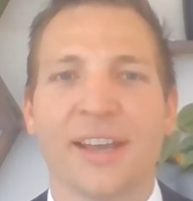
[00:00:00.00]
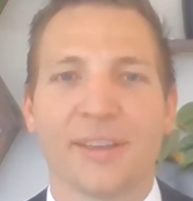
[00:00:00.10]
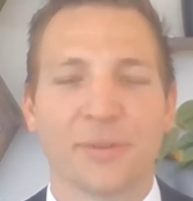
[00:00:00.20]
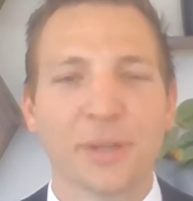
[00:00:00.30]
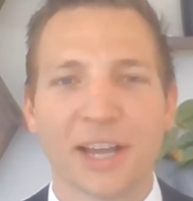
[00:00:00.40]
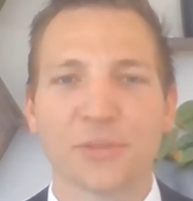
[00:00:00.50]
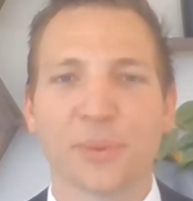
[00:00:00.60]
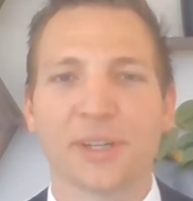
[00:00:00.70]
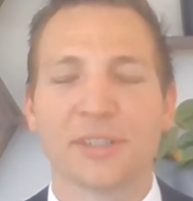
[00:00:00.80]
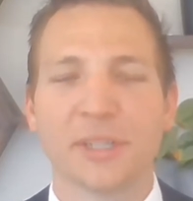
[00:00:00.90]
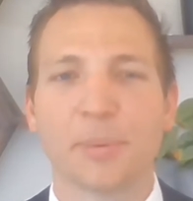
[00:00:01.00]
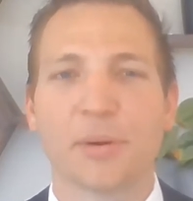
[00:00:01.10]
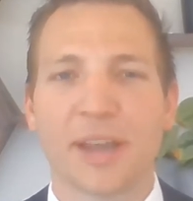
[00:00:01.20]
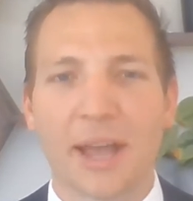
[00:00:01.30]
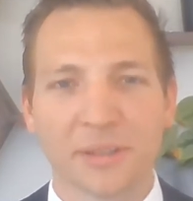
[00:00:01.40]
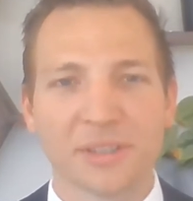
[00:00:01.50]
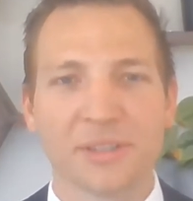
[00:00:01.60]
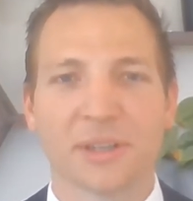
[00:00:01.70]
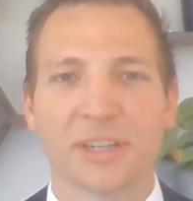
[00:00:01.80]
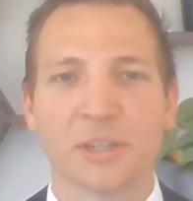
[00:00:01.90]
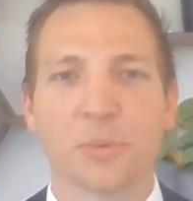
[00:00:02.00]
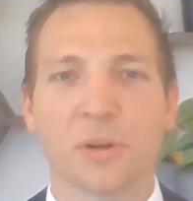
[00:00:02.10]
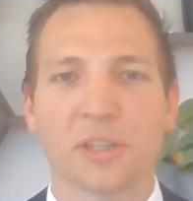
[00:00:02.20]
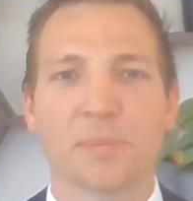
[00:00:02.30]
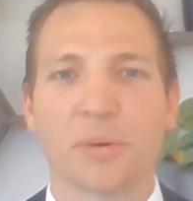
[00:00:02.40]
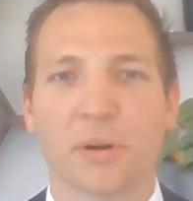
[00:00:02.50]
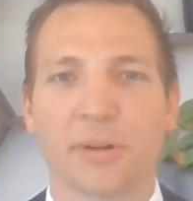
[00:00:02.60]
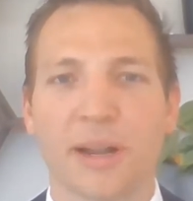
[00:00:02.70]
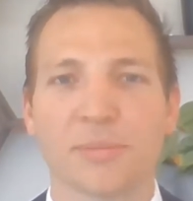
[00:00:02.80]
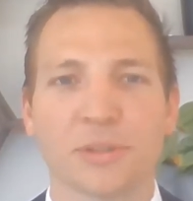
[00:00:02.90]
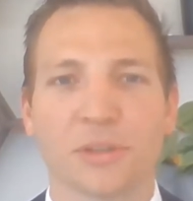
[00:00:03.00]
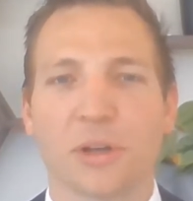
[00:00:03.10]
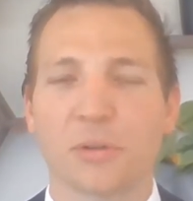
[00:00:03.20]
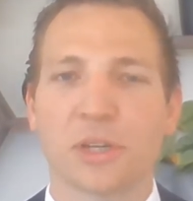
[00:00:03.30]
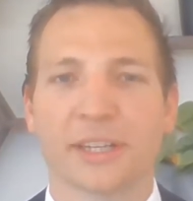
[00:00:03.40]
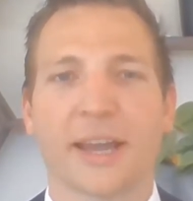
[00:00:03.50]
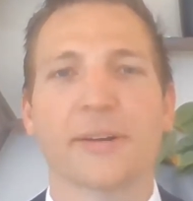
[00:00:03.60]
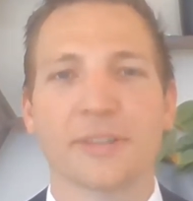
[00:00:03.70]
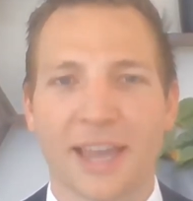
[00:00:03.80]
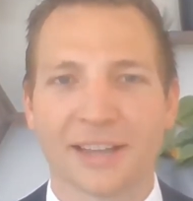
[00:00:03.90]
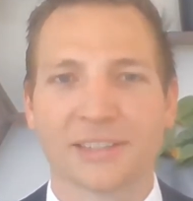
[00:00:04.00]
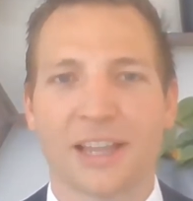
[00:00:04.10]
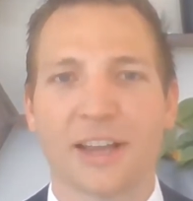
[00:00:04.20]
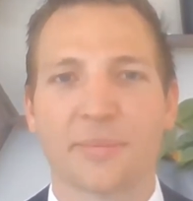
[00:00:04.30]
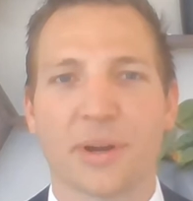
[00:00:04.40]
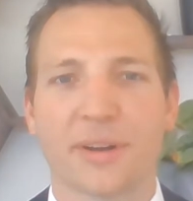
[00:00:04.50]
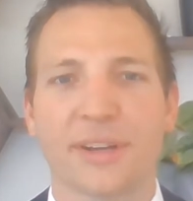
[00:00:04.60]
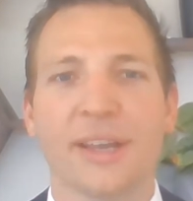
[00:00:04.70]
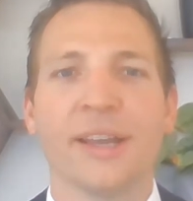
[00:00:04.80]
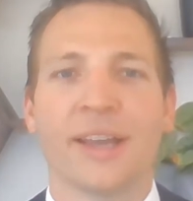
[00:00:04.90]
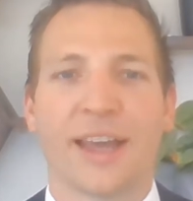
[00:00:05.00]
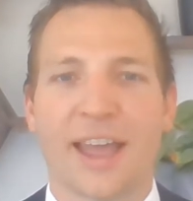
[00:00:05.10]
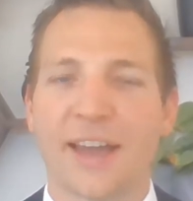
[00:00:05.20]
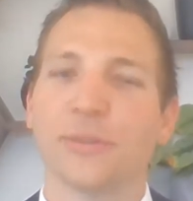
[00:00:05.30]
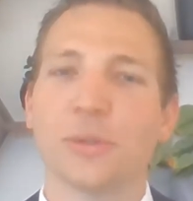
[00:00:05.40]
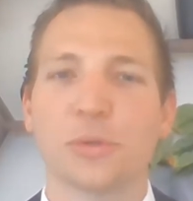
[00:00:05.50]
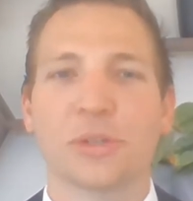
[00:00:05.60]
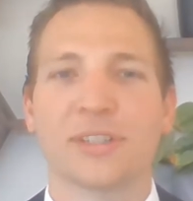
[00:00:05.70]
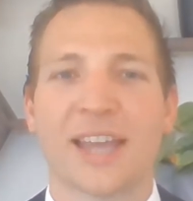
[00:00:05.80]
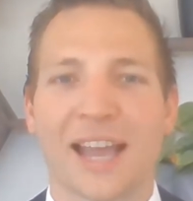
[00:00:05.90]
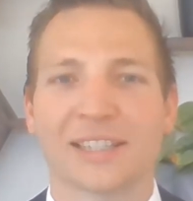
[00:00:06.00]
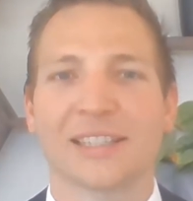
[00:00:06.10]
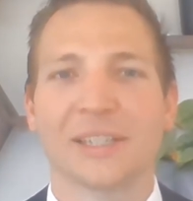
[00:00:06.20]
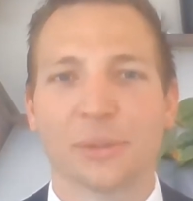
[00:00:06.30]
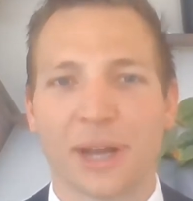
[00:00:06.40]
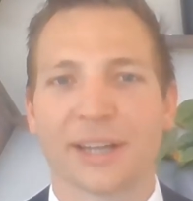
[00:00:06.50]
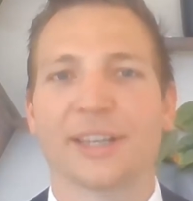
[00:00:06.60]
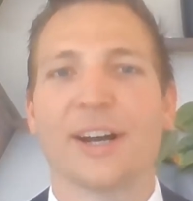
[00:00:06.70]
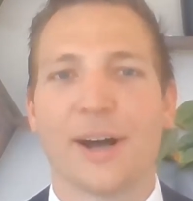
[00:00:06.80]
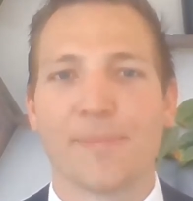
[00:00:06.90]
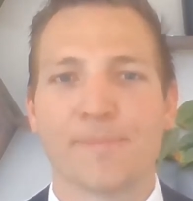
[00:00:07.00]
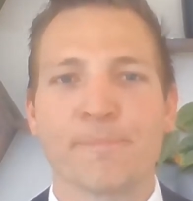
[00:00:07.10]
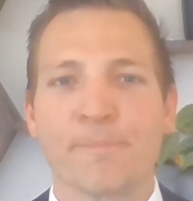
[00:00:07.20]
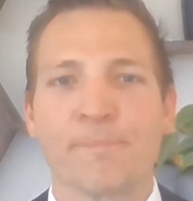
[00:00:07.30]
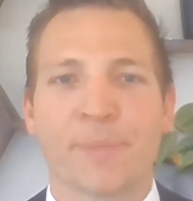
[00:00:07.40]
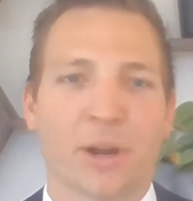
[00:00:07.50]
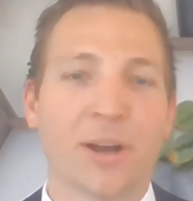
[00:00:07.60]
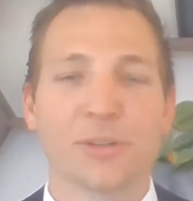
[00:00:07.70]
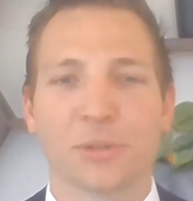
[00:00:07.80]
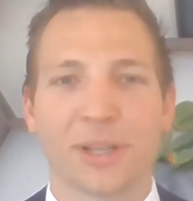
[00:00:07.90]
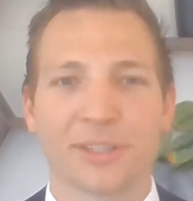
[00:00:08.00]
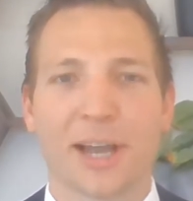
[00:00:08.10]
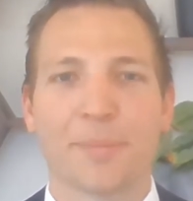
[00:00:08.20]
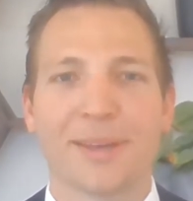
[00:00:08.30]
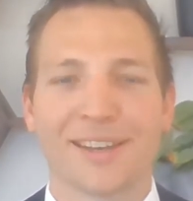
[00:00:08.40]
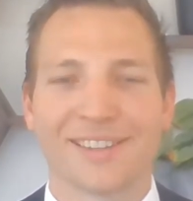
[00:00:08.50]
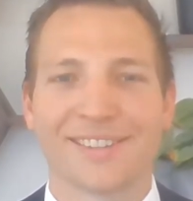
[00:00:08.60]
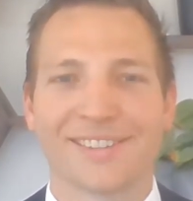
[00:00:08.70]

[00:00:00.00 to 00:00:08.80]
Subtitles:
If you guys want a deeper analysis on each one of these programs, go check out our tax library at evolutiontaxlegal.com. All right, so let's hop in.